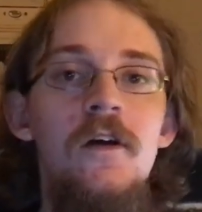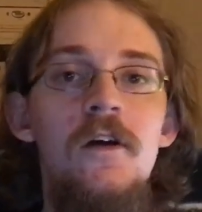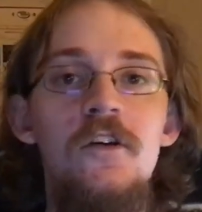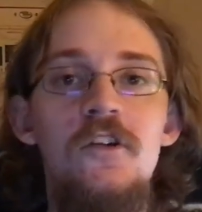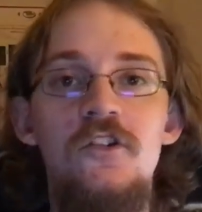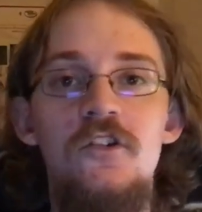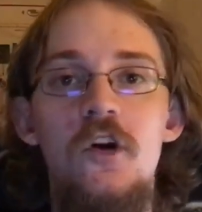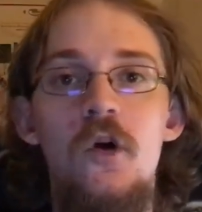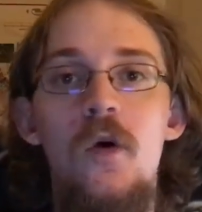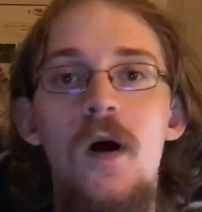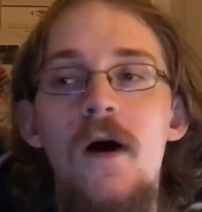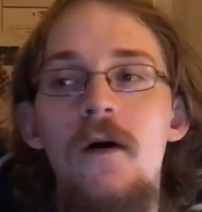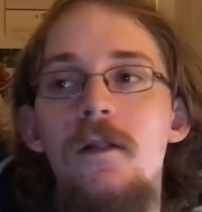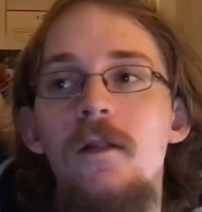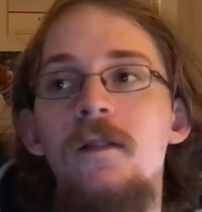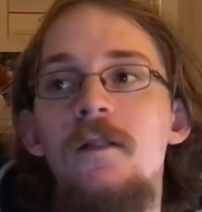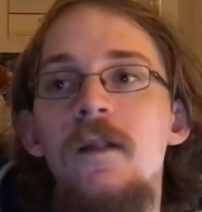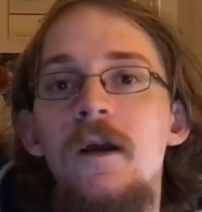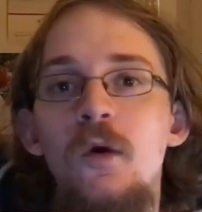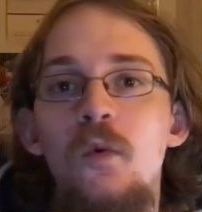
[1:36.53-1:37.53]
show how
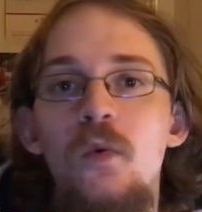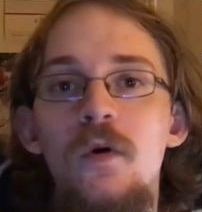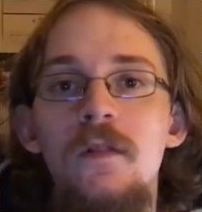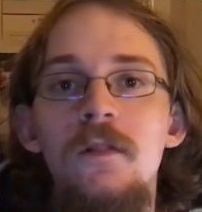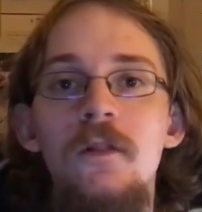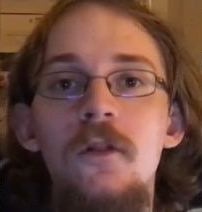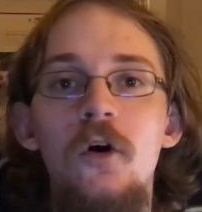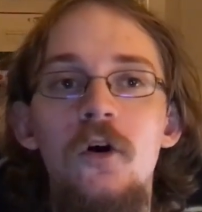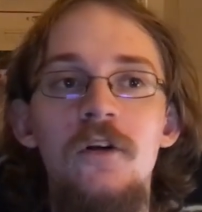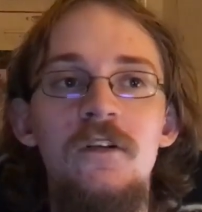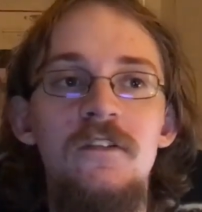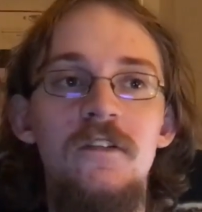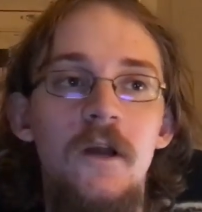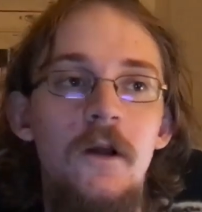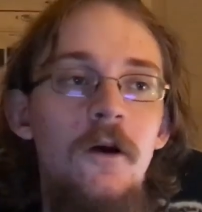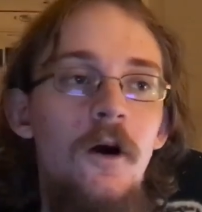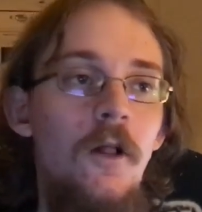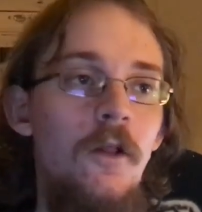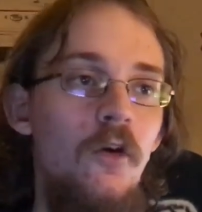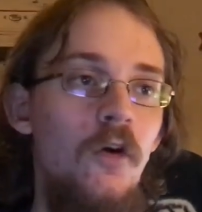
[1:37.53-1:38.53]
the liquid looks, the
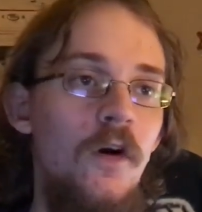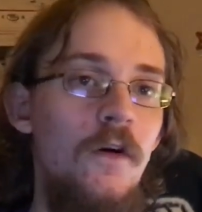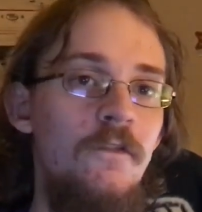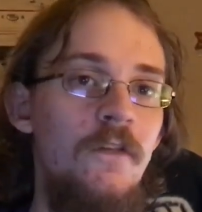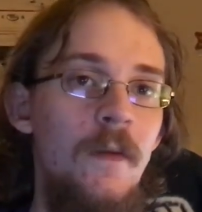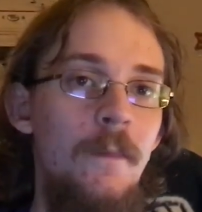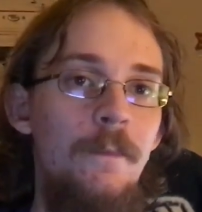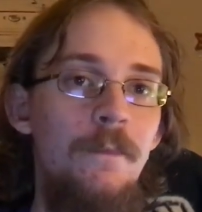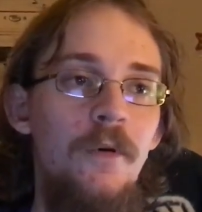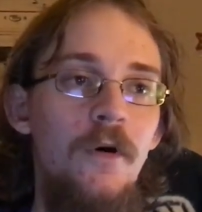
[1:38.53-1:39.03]
color of it.